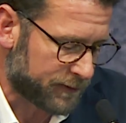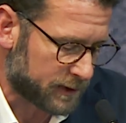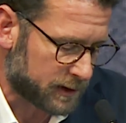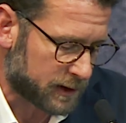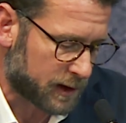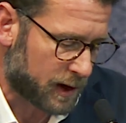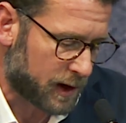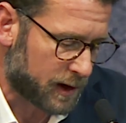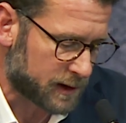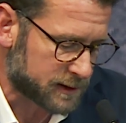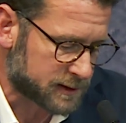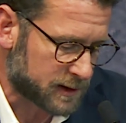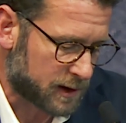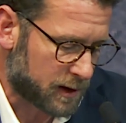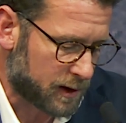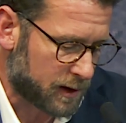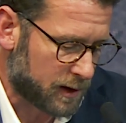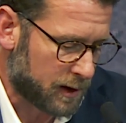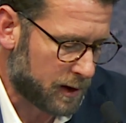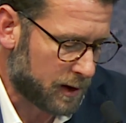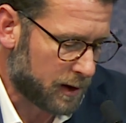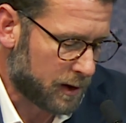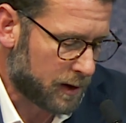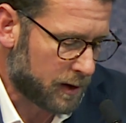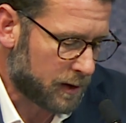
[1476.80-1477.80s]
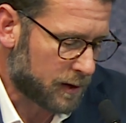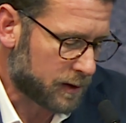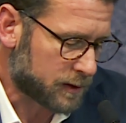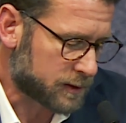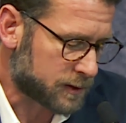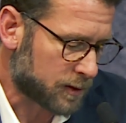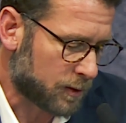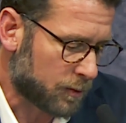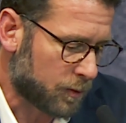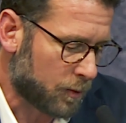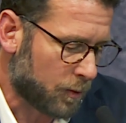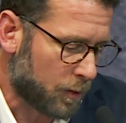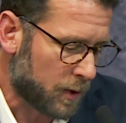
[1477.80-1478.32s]
in Gaza.
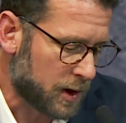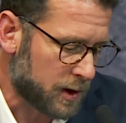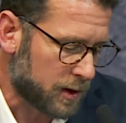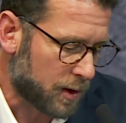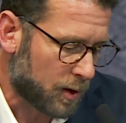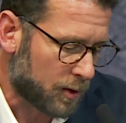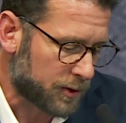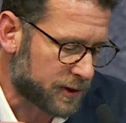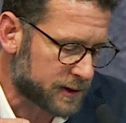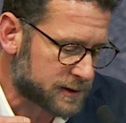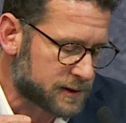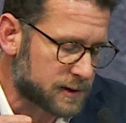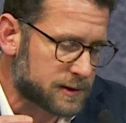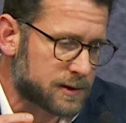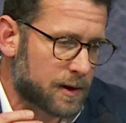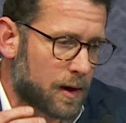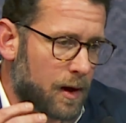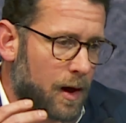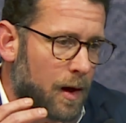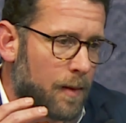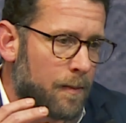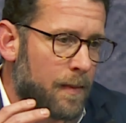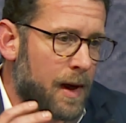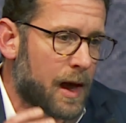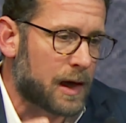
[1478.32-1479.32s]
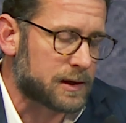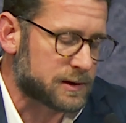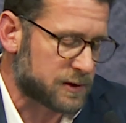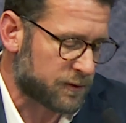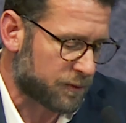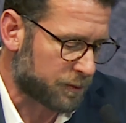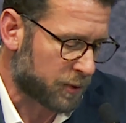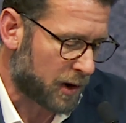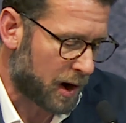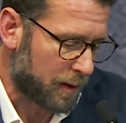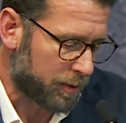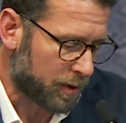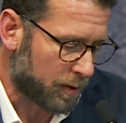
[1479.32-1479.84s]
So we know this is a massive
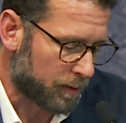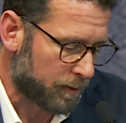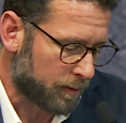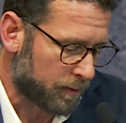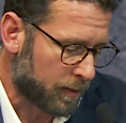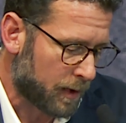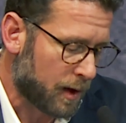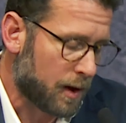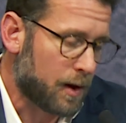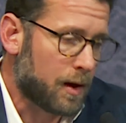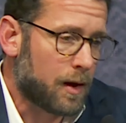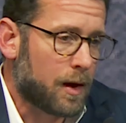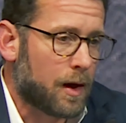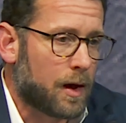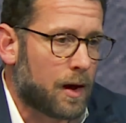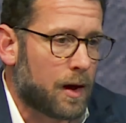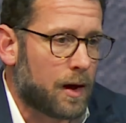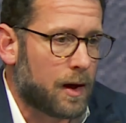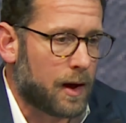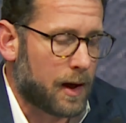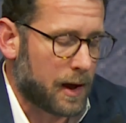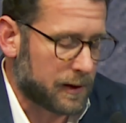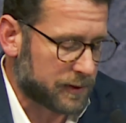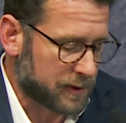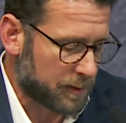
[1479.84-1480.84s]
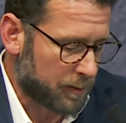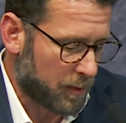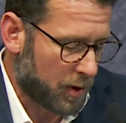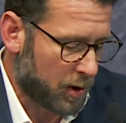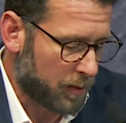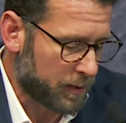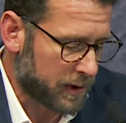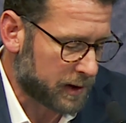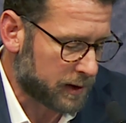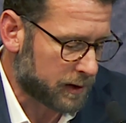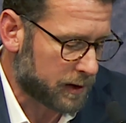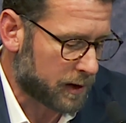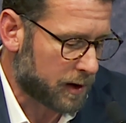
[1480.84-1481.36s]
problem at the
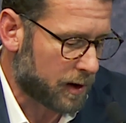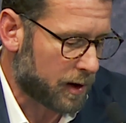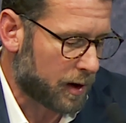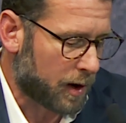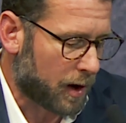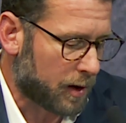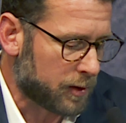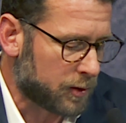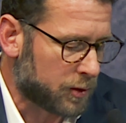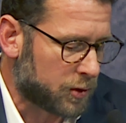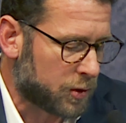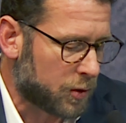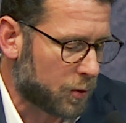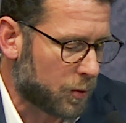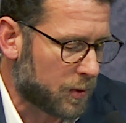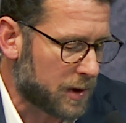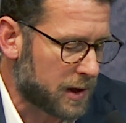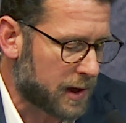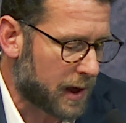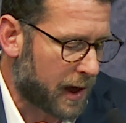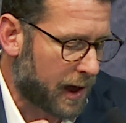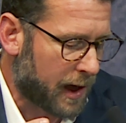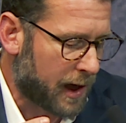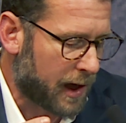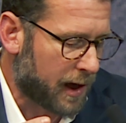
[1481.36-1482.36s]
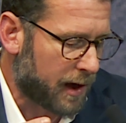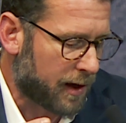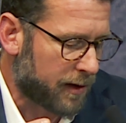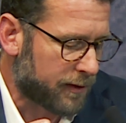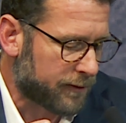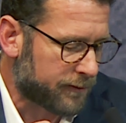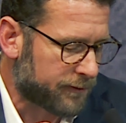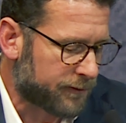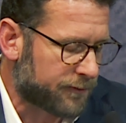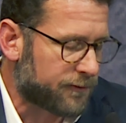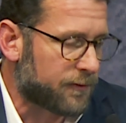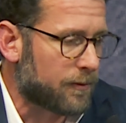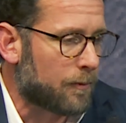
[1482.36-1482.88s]
moment. Do we
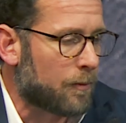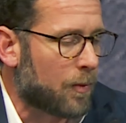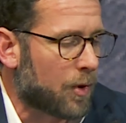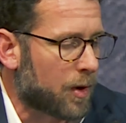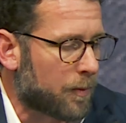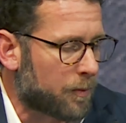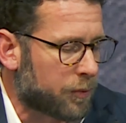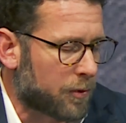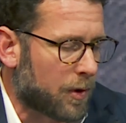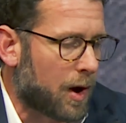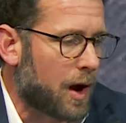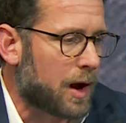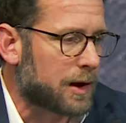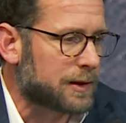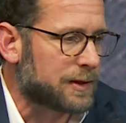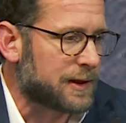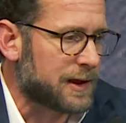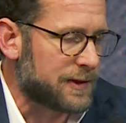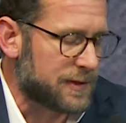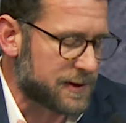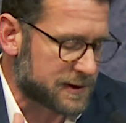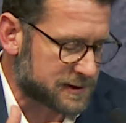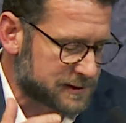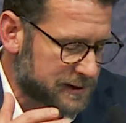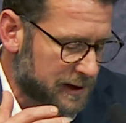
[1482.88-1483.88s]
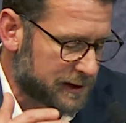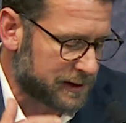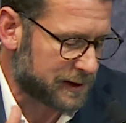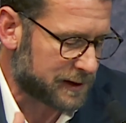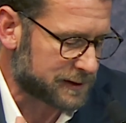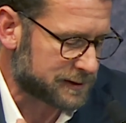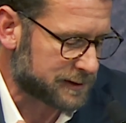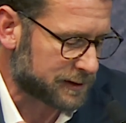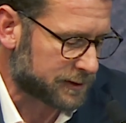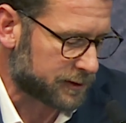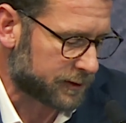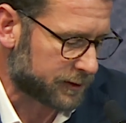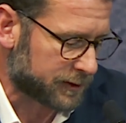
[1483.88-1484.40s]
have more broadly the
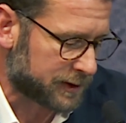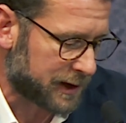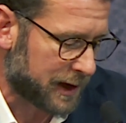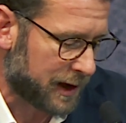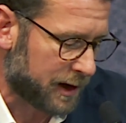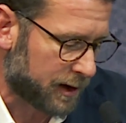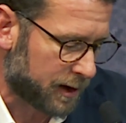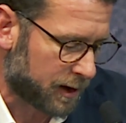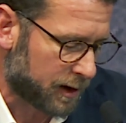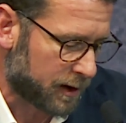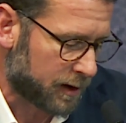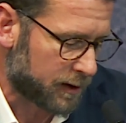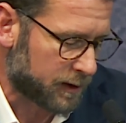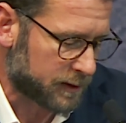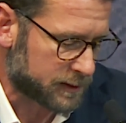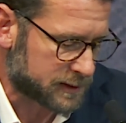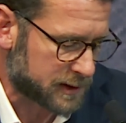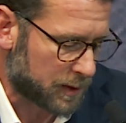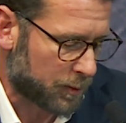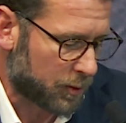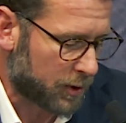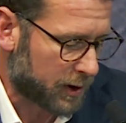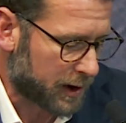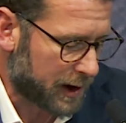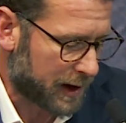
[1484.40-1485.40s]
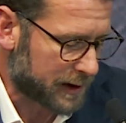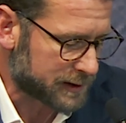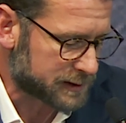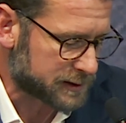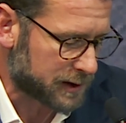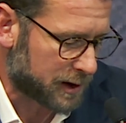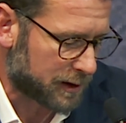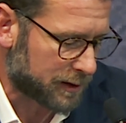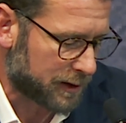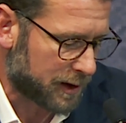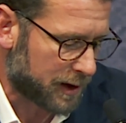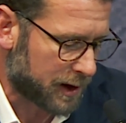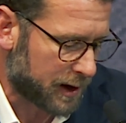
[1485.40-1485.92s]
statistical data, someone asked
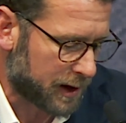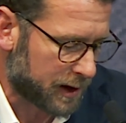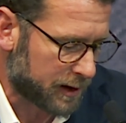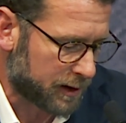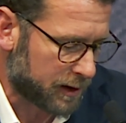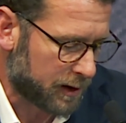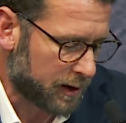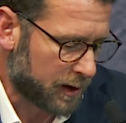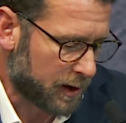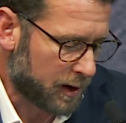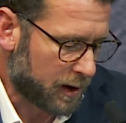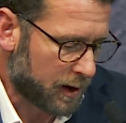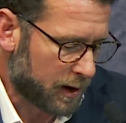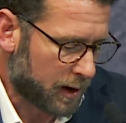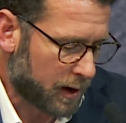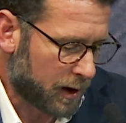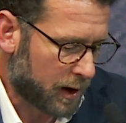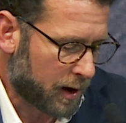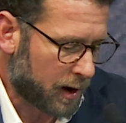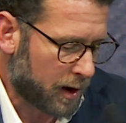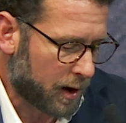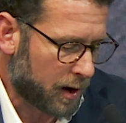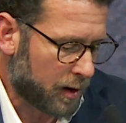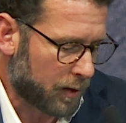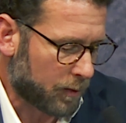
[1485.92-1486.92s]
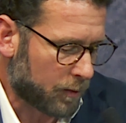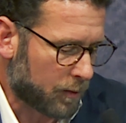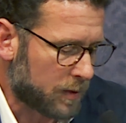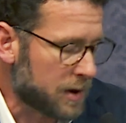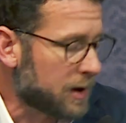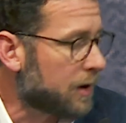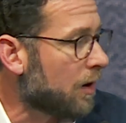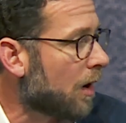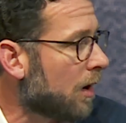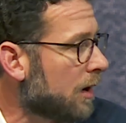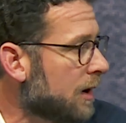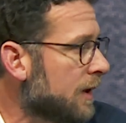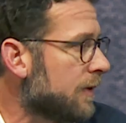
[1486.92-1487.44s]
online,
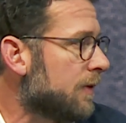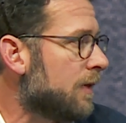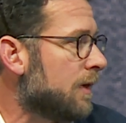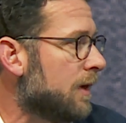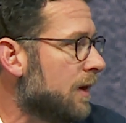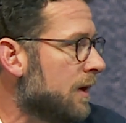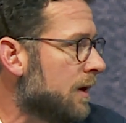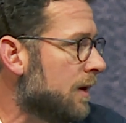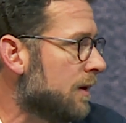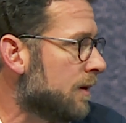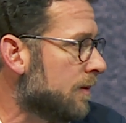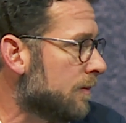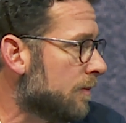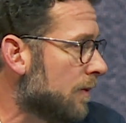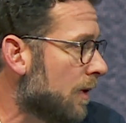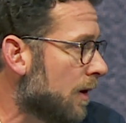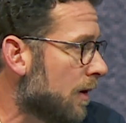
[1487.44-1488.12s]
regarding the